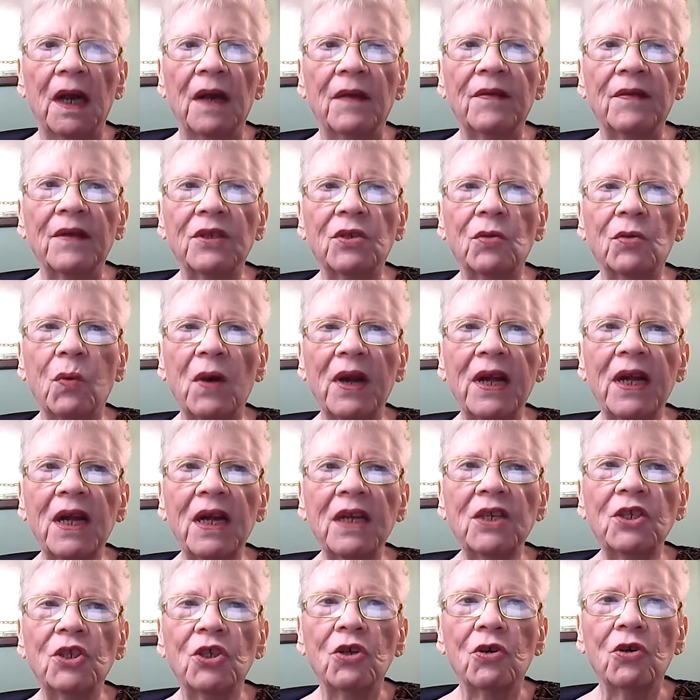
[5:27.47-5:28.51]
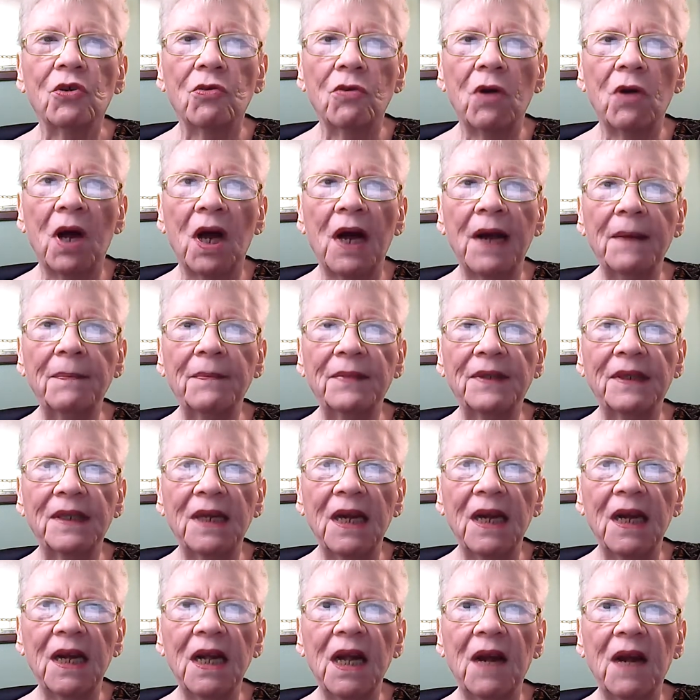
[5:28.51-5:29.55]
The Swedish crime
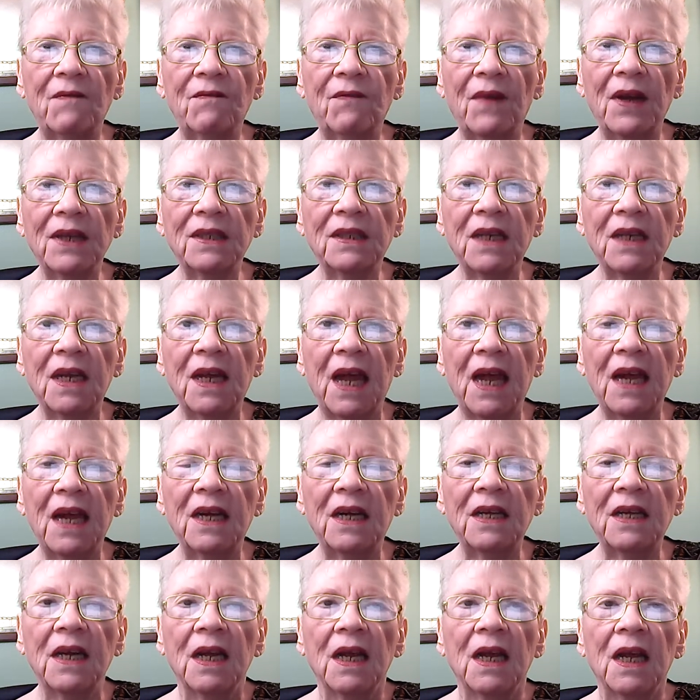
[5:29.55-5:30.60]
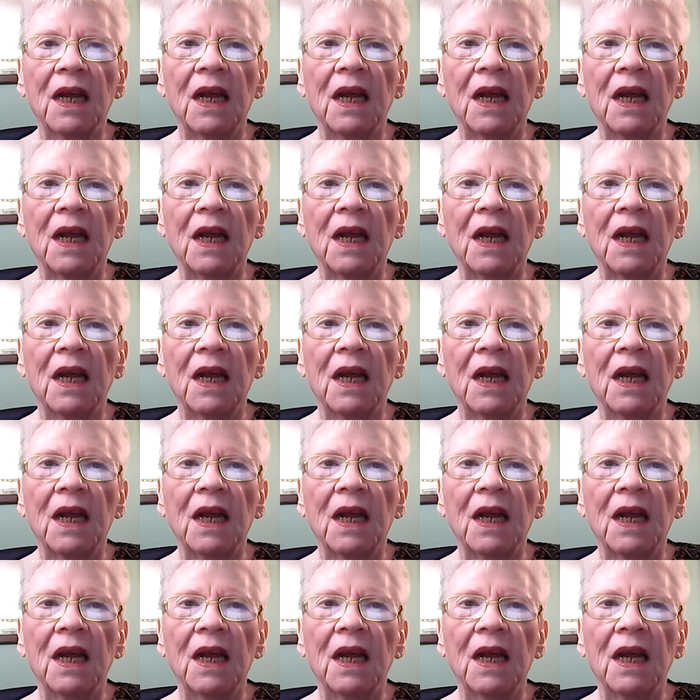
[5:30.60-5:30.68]
scene investigated